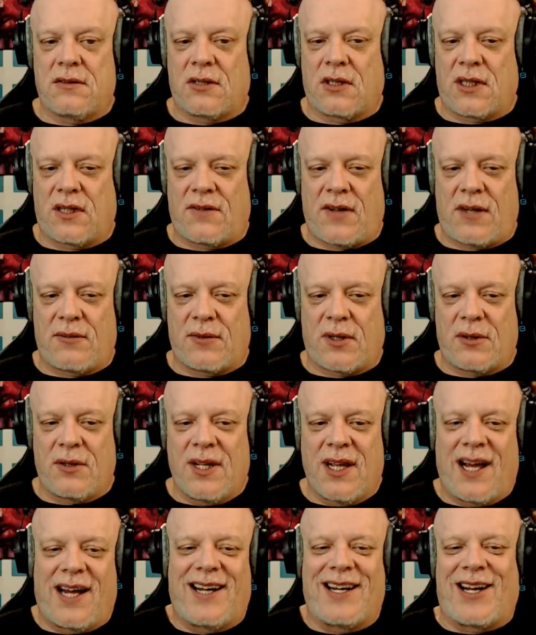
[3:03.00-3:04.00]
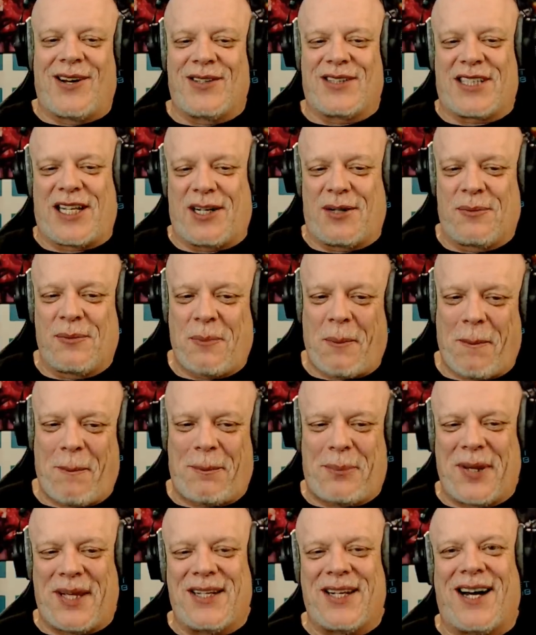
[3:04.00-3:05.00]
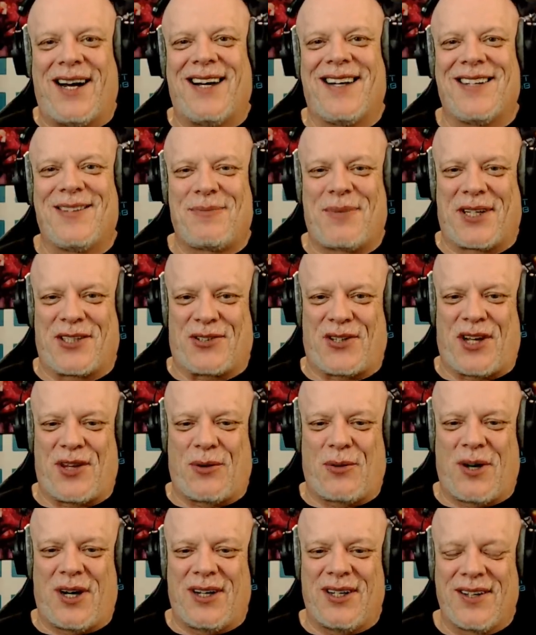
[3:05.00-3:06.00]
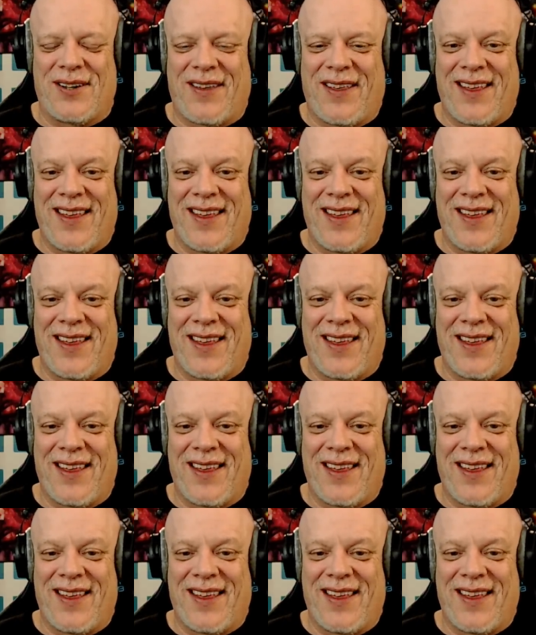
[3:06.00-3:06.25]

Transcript: Don't get involved, bro. I always got a peanut picture on the wall.